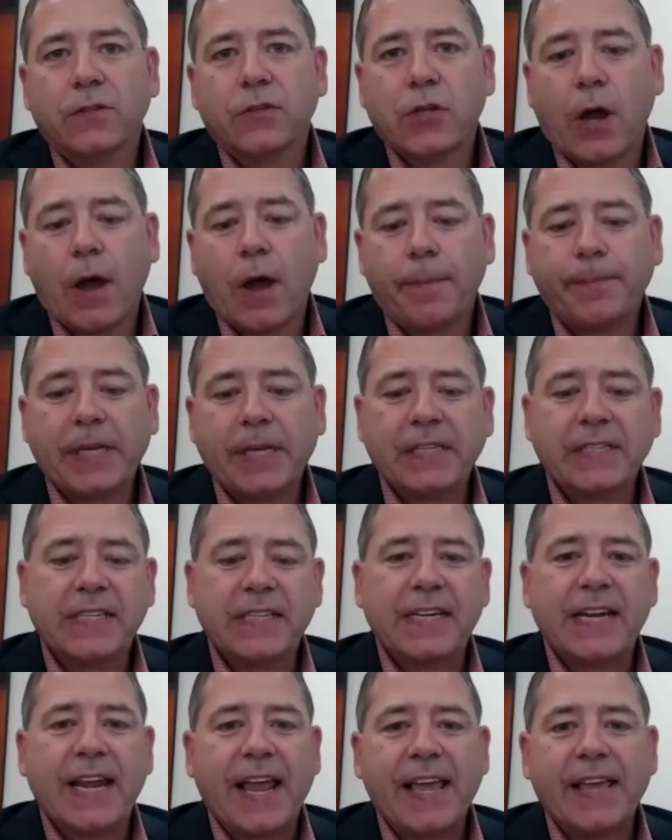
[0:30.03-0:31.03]
topic
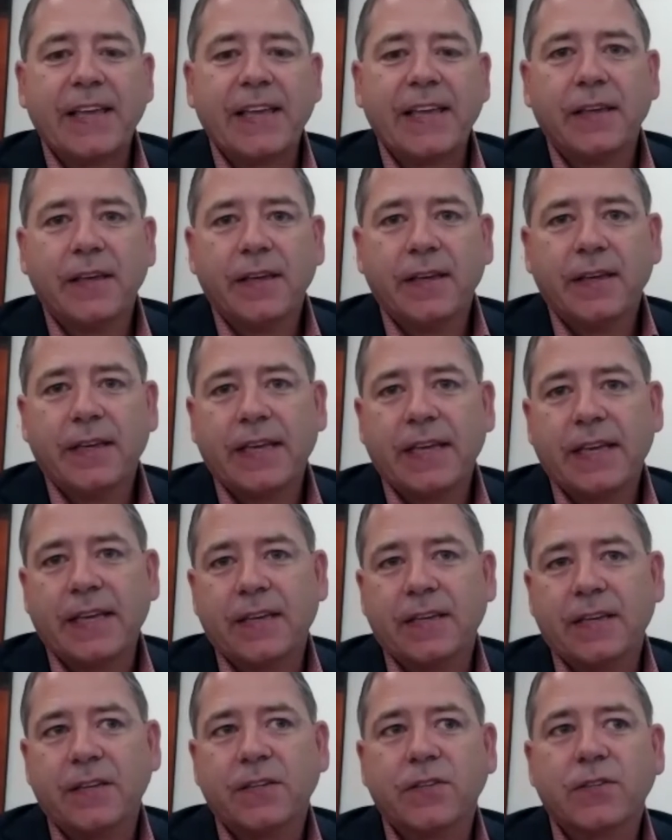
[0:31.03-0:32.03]
today
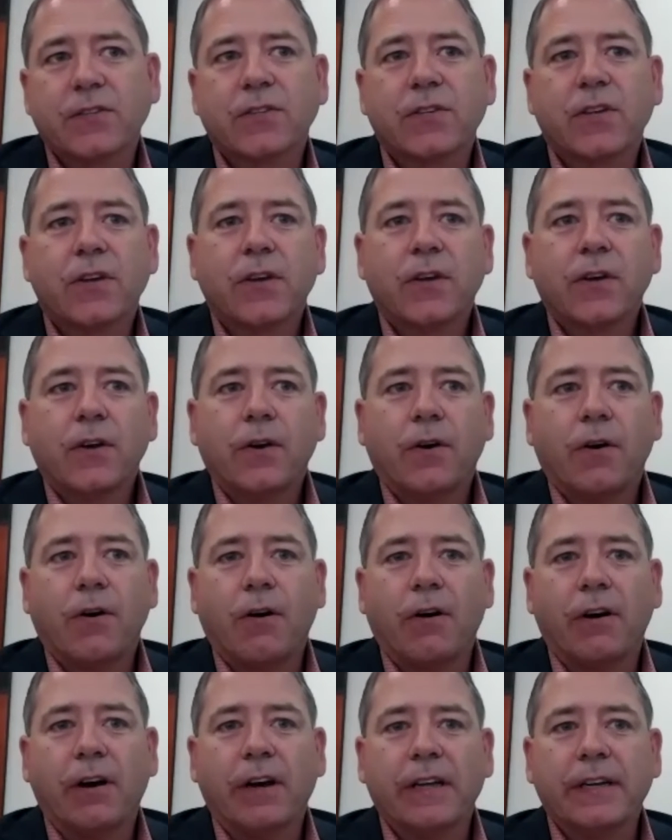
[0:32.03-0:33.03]
is
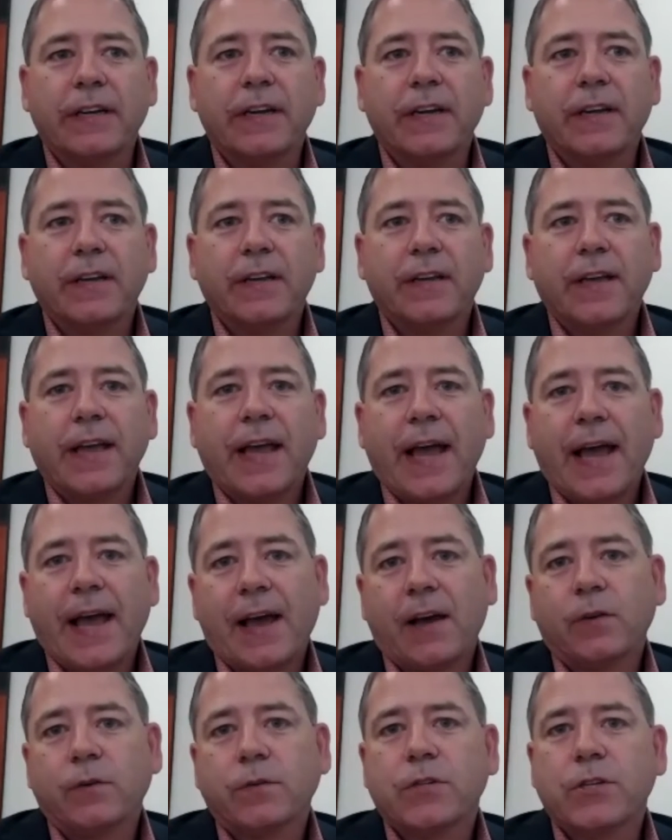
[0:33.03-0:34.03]
on
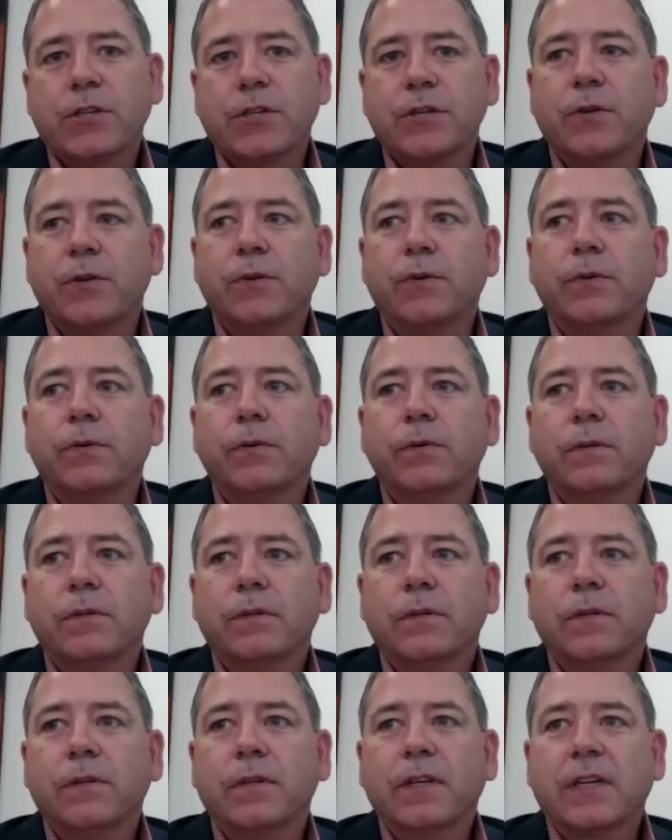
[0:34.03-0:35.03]
how to
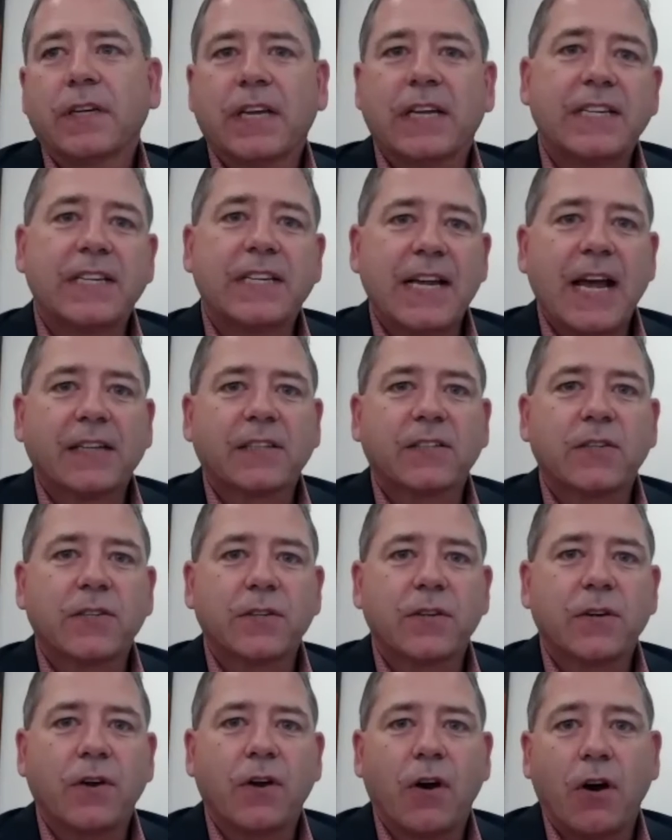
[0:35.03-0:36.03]

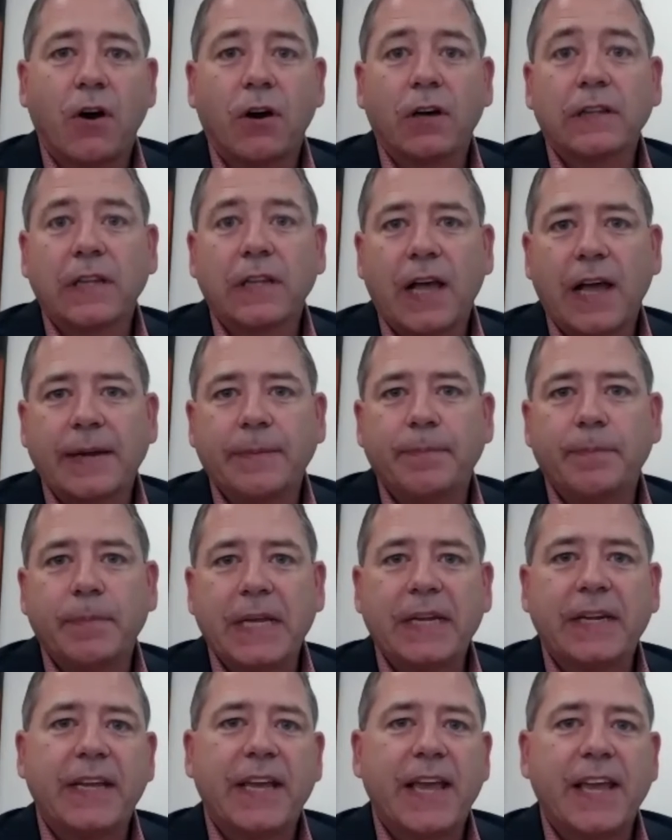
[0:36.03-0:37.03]
conduct online
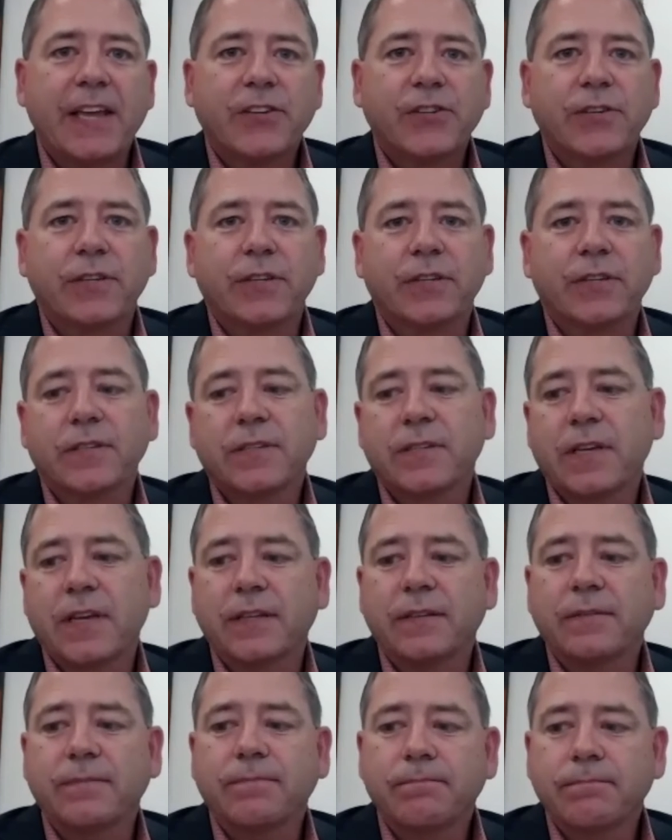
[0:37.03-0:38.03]
mediations
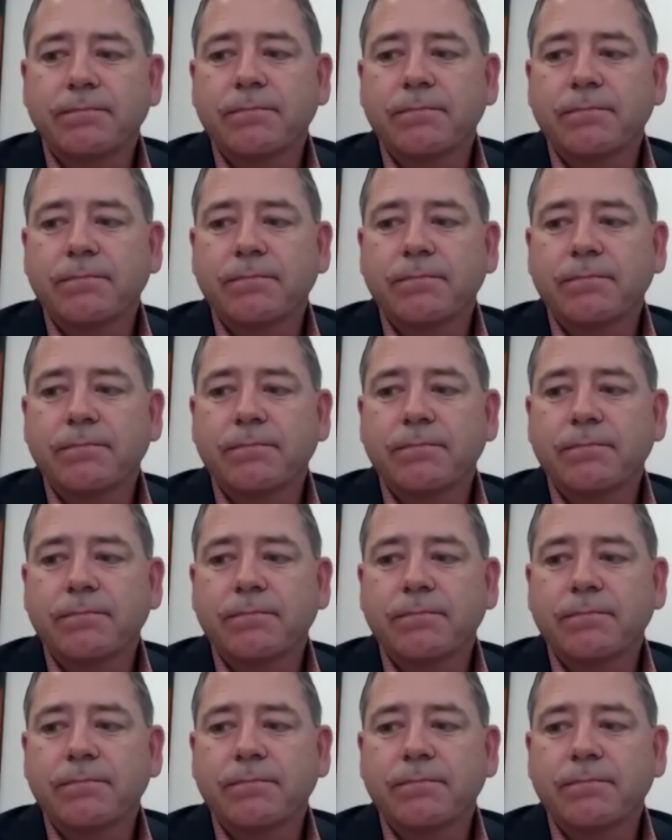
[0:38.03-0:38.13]
and